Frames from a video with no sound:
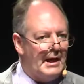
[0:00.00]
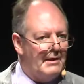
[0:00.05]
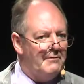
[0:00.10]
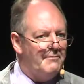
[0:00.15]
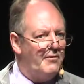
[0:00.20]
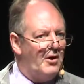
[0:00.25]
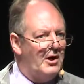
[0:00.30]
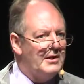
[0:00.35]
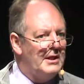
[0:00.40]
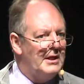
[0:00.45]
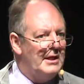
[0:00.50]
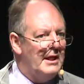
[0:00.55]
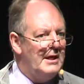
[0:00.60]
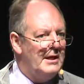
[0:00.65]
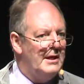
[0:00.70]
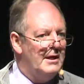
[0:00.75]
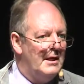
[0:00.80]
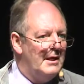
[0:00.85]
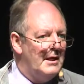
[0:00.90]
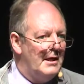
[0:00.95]
And
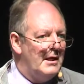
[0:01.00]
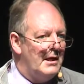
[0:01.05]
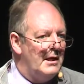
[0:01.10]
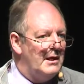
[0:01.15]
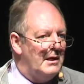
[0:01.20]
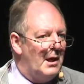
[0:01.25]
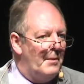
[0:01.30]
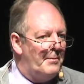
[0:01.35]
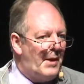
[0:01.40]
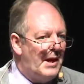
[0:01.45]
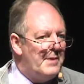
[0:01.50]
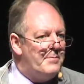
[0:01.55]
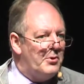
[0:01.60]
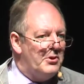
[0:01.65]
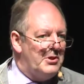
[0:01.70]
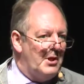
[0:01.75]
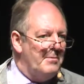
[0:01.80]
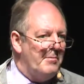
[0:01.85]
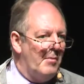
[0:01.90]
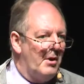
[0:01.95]
finally, a
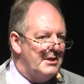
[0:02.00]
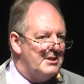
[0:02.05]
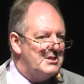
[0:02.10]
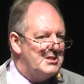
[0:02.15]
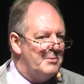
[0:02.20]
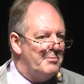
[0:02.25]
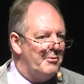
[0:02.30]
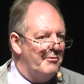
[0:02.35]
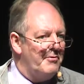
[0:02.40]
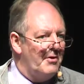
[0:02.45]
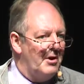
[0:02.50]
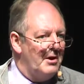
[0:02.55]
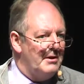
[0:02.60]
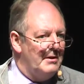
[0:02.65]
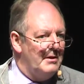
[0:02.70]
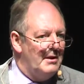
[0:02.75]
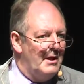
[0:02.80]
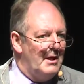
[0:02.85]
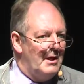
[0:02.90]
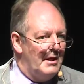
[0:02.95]
paper that might typify